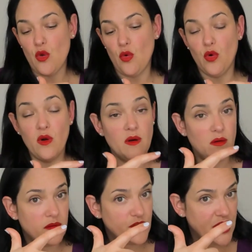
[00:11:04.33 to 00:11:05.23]

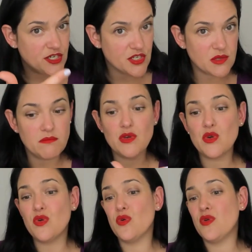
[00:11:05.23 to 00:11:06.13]
or changes in
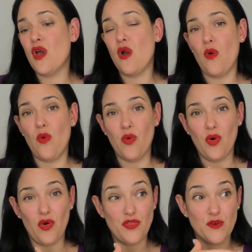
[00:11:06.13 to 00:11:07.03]
mood
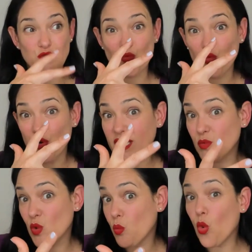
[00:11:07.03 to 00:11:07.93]
or there's really
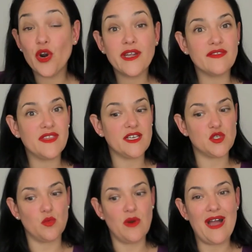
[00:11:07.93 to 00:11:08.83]
rewarding things
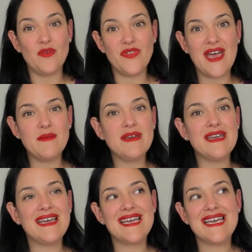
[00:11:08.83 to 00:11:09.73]
around them,
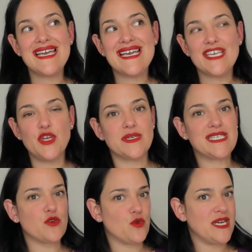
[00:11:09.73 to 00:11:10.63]
it's
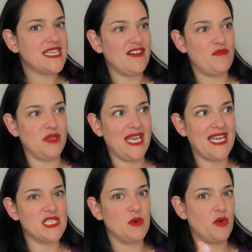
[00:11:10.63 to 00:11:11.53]
great to have
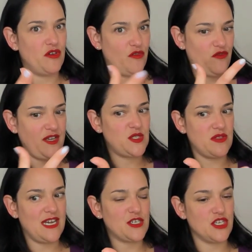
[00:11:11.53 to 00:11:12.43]
plans, but when you're faced with
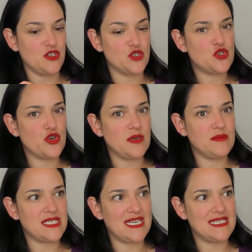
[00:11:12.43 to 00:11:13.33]
actually the
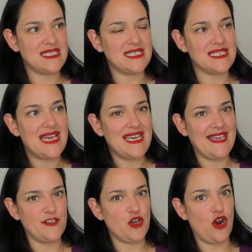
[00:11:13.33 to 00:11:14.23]
circumstances,
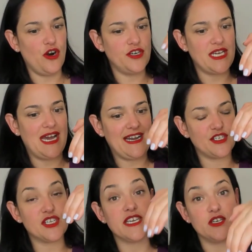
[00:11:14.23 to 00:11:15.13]
it's hard to
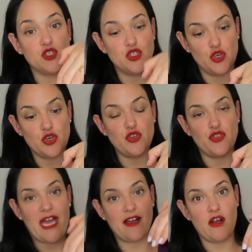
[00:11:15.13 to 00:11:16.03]
actually exert
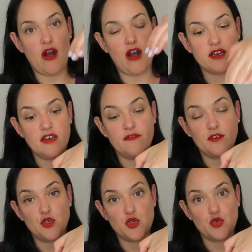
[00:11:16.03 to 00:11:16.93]
that cognitive
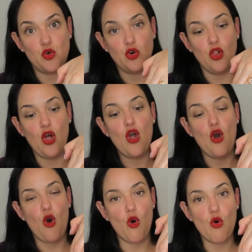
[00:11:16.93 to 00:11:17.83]
control
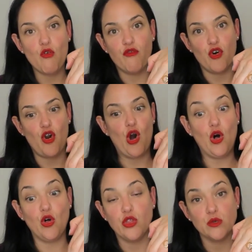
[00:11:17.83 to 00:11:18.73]
over
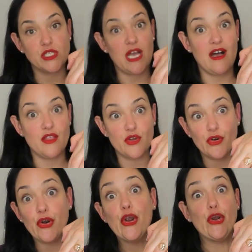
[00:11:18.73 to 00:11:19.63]
all those
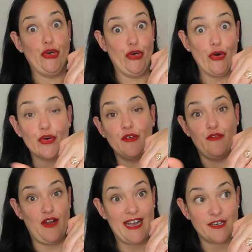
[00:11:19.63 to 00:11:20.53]
other neural
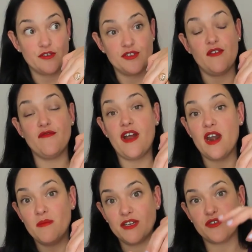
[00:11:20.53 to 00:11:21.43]
factors and
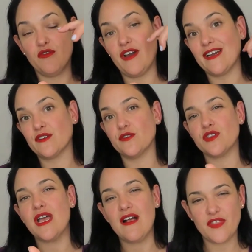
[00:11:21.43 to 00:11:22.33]
environmental factors
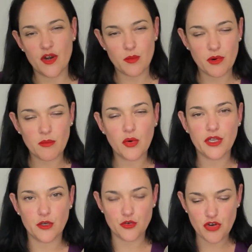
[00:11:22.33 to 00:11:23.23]
that are promoting
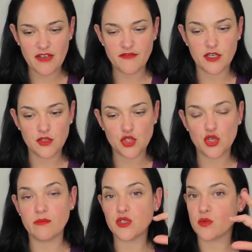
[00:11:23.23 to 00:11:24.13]
your drive to
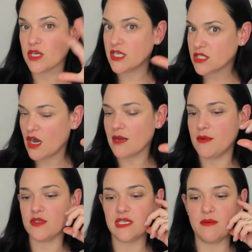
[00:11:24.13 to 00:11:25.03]
consume. So we're going to talk
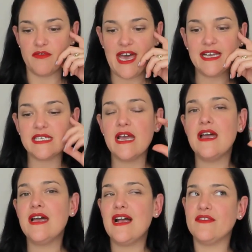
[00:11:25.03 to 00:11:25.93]
about some of that.
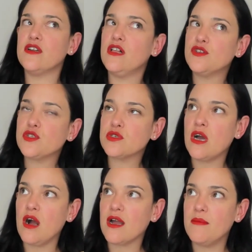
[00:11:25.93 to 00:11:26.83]
And then I'll also
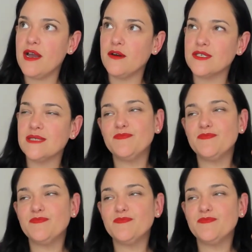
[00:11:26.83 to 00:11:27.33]
talk about